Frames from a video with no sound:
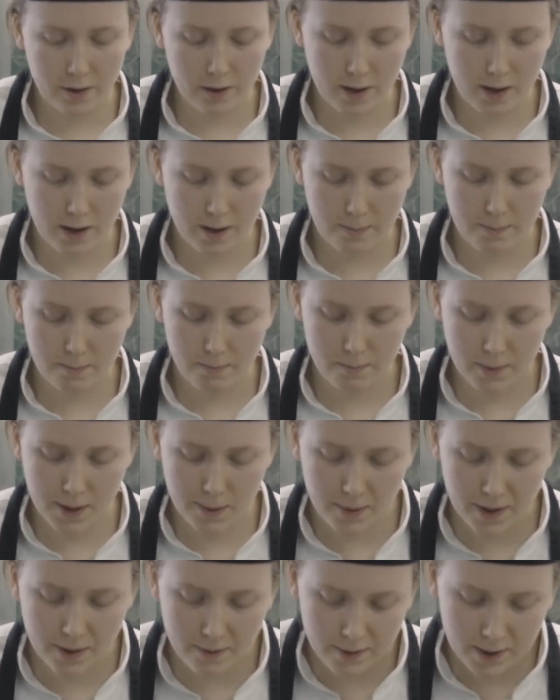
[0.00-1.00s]

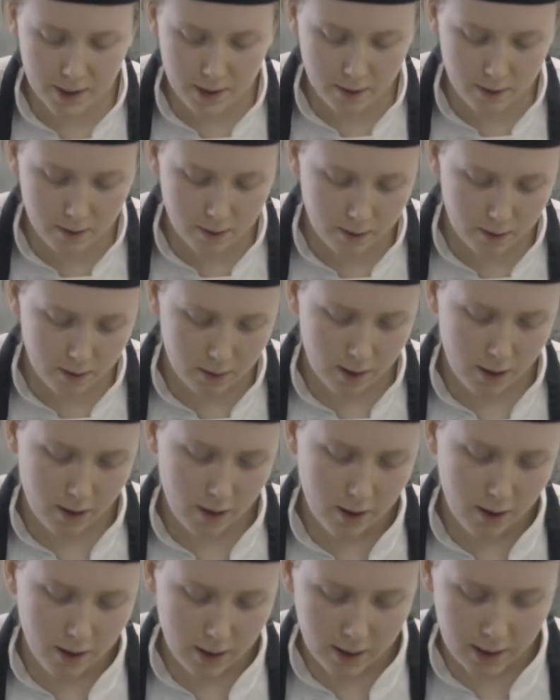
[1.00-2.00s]
Maybe even
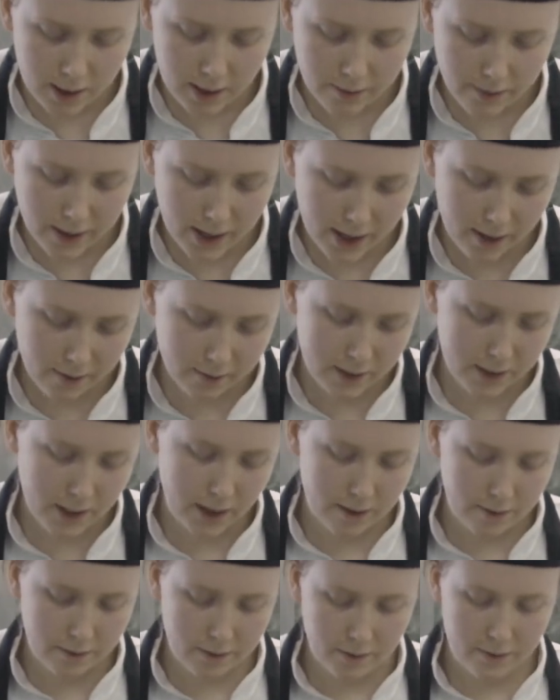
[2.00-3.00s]
leave it
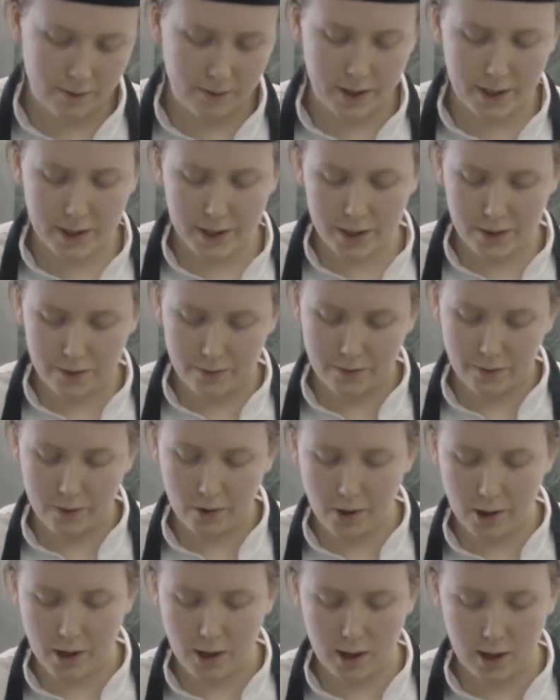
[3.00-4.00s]
outside of the fridge
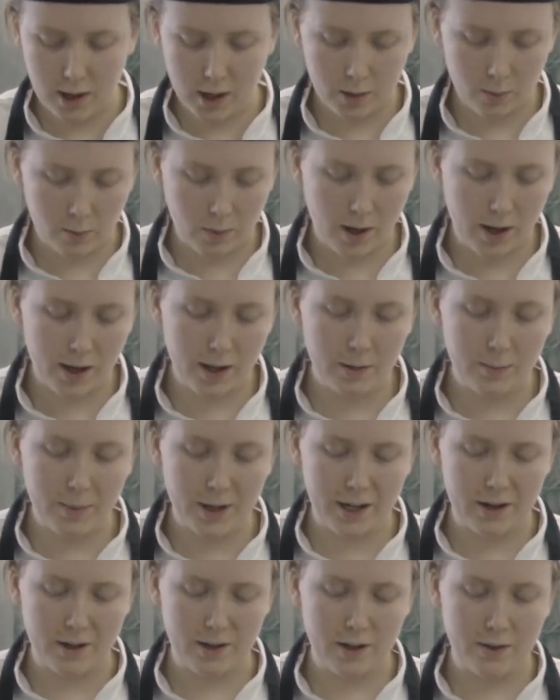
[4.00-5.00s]
for a little while,
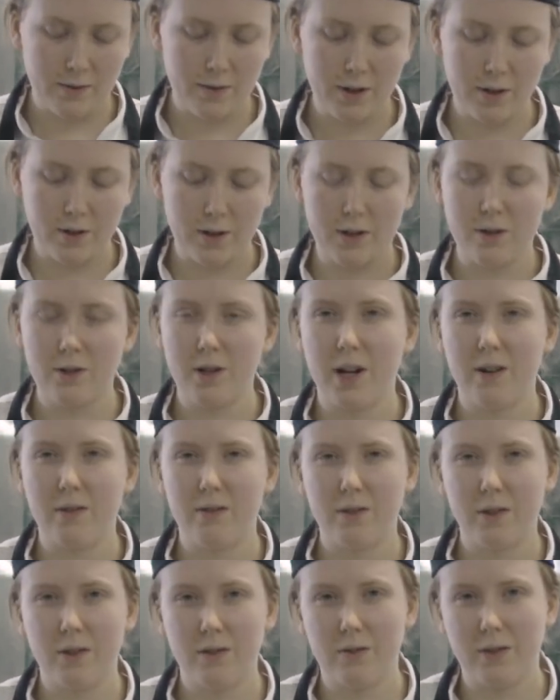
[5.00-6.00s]
because if you do it straight
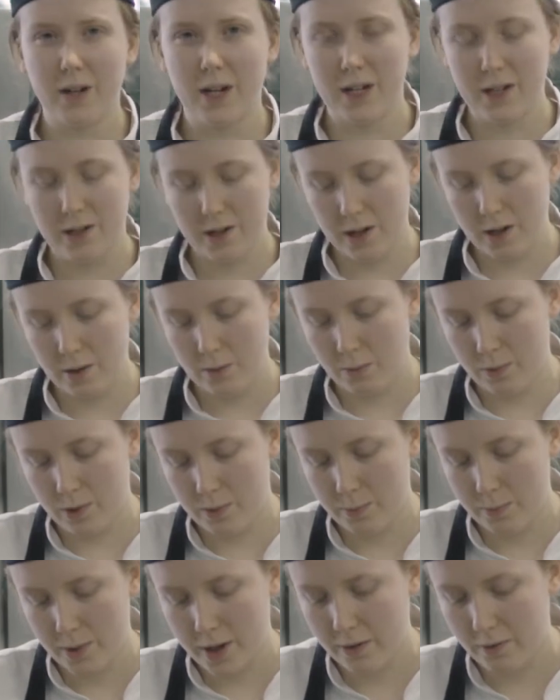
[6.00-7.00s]
from the fridge, it
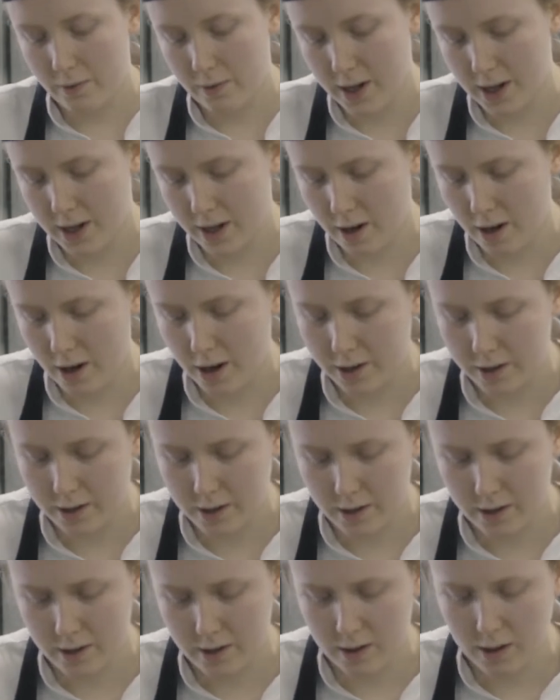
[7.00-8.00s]
would be really hard
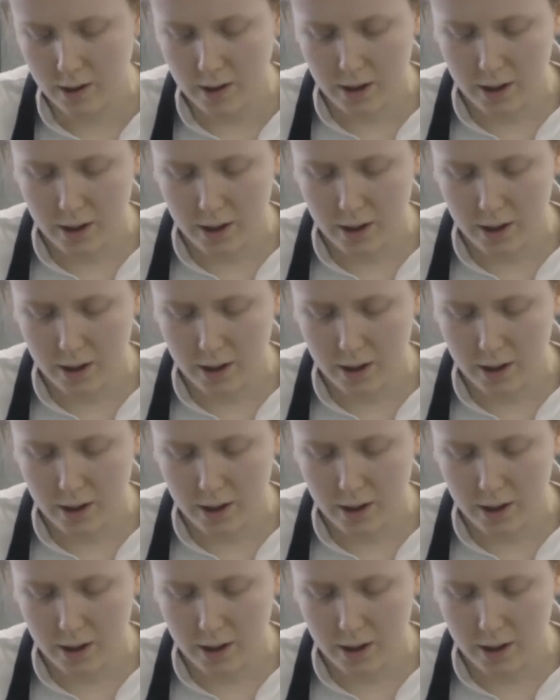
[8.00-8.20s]
to